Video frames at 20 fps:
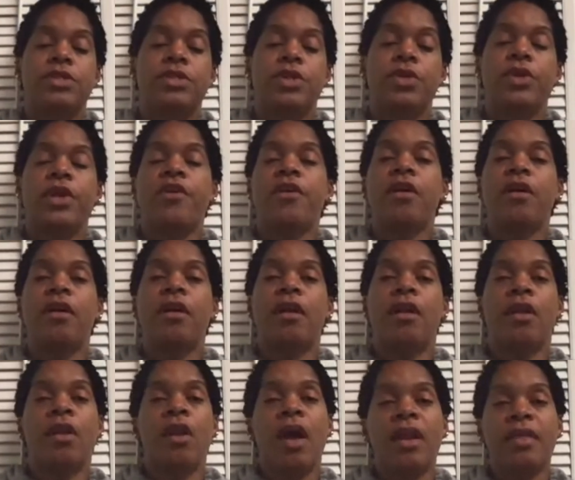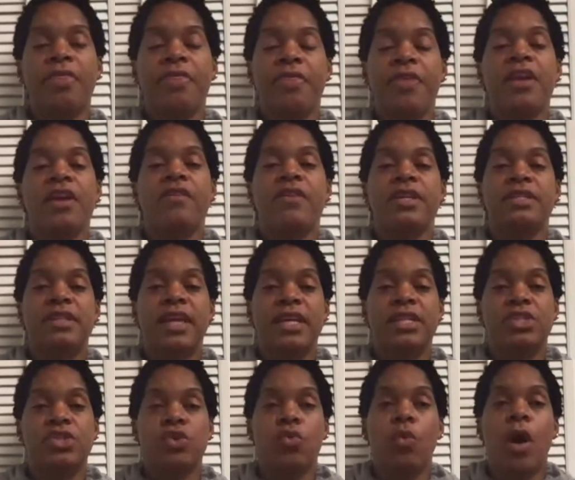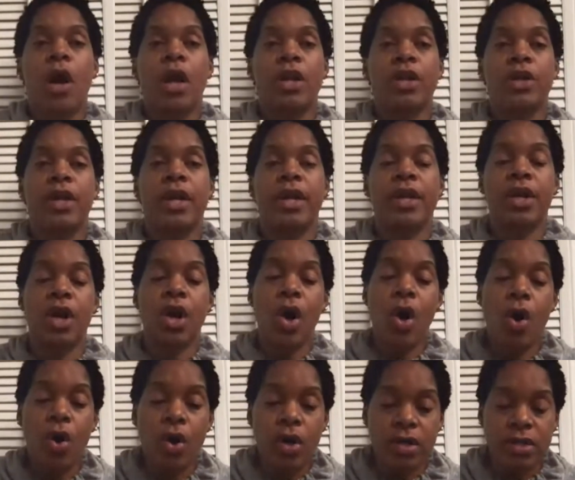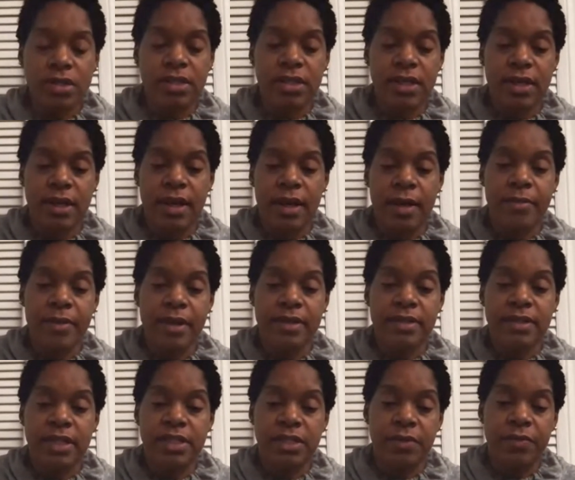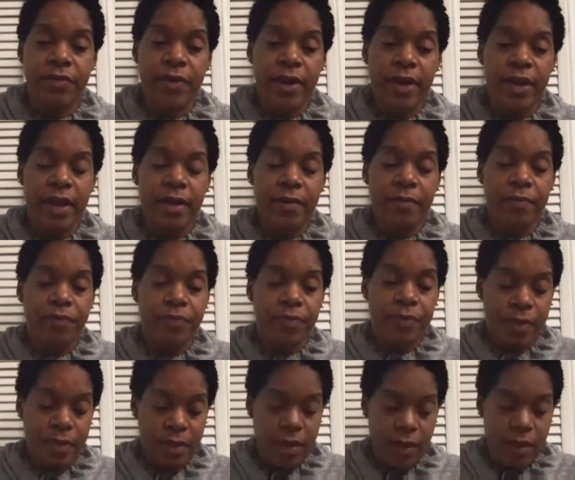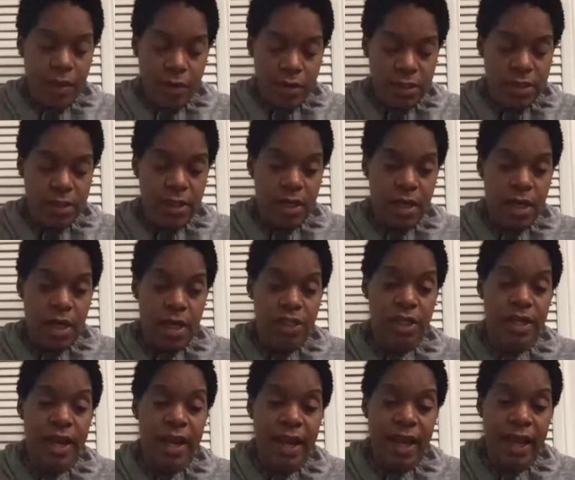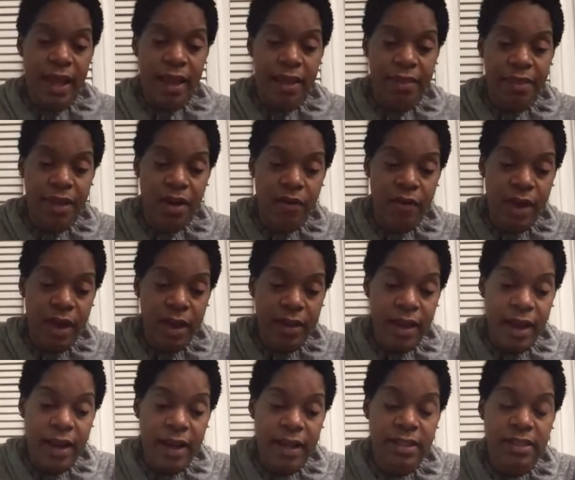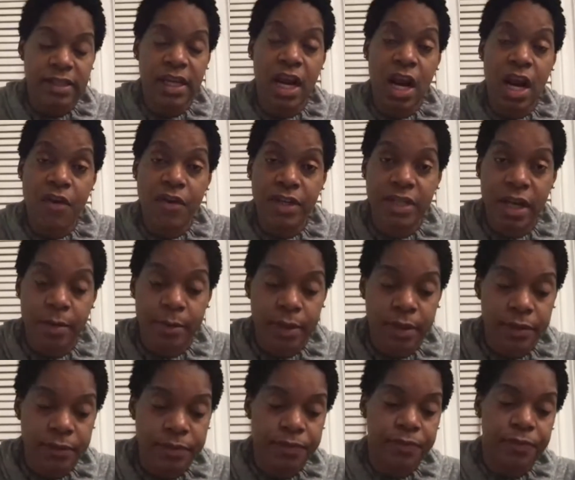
So there are a lot of theories as to what can cause schizophrenia. There's a genetic theory that it's heritable.